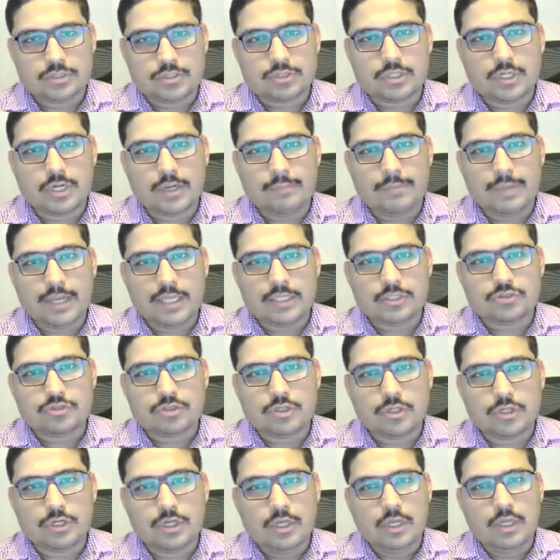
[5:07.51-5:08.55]
Scrum
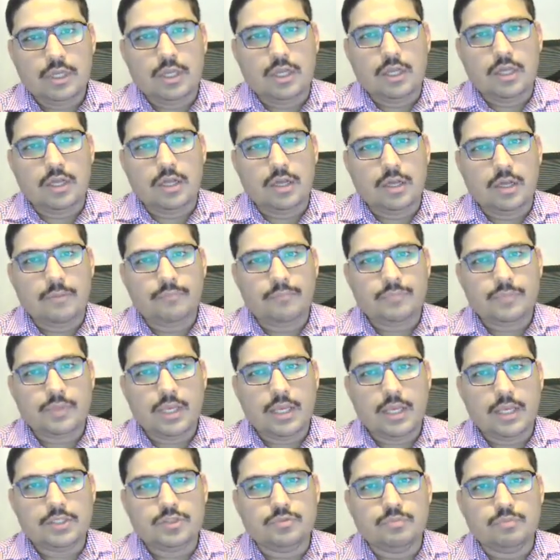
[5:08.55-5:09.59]
master
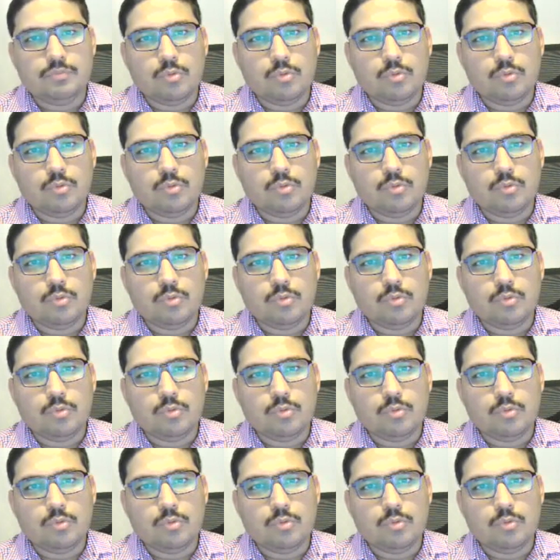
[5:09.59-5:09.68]
is